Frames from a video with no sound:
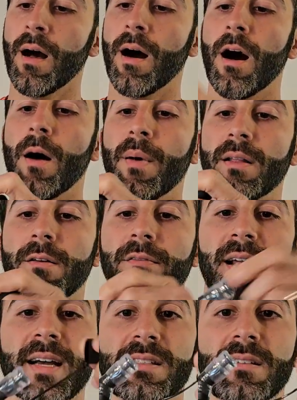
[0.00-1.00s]
I love
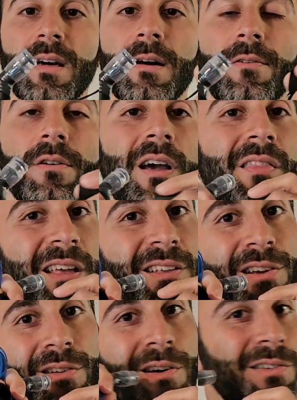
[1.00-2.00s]
that it has the cover, and then
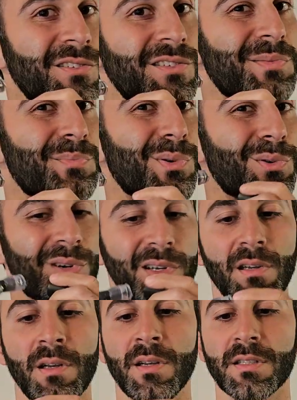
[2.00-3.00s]
you can also just pull
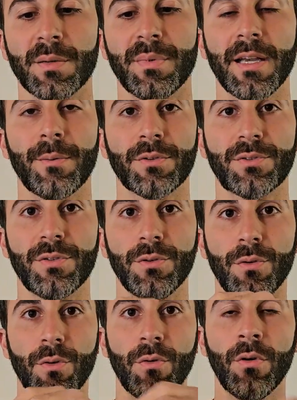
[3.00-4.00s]
it to be able
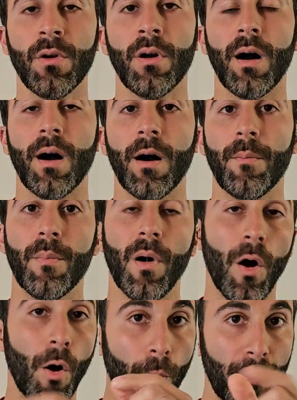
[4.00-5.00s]
to
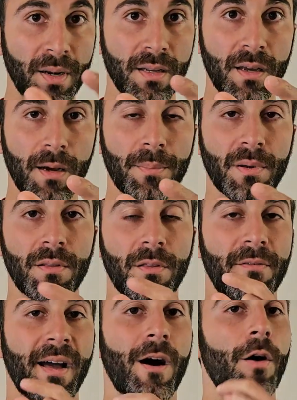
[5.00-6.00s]
open it up,
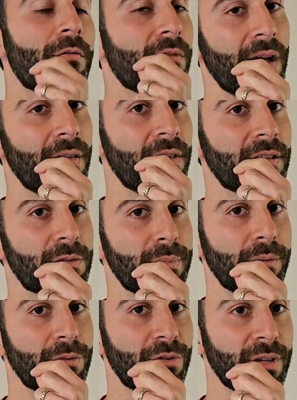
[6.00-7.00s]
the valve, and then to
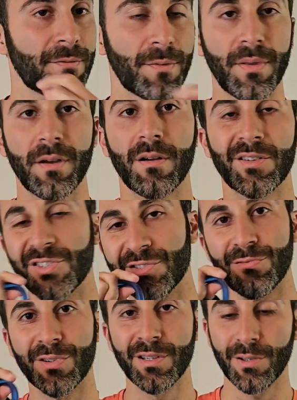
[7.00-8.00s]
be able to drink it from there and
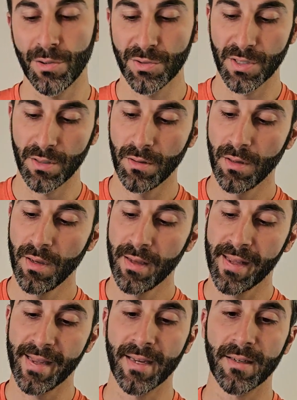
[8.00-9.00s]
just reclose it
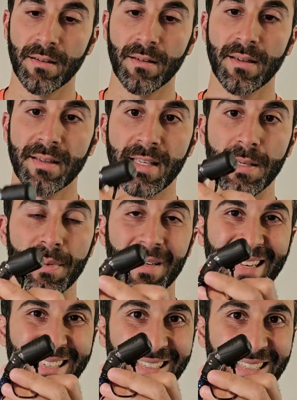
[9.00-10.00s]
and keep
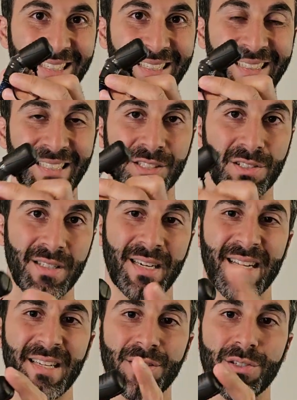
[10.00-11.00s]
it nice and clean, so you're
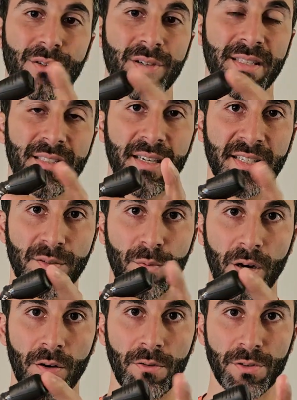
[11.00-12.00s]
not getting dirt and dust
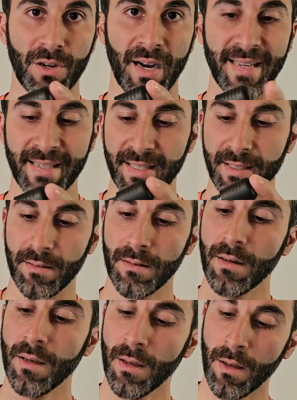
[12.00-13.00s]
while you're hiking
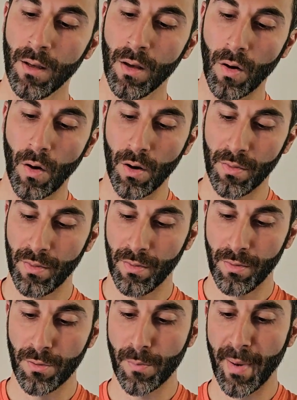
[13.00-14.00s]
on
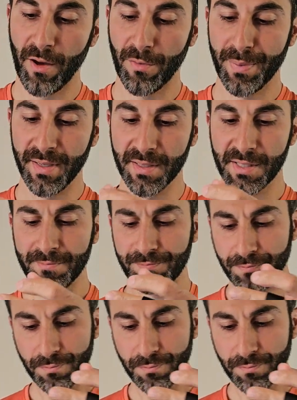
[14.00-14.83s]
your mouthpiece.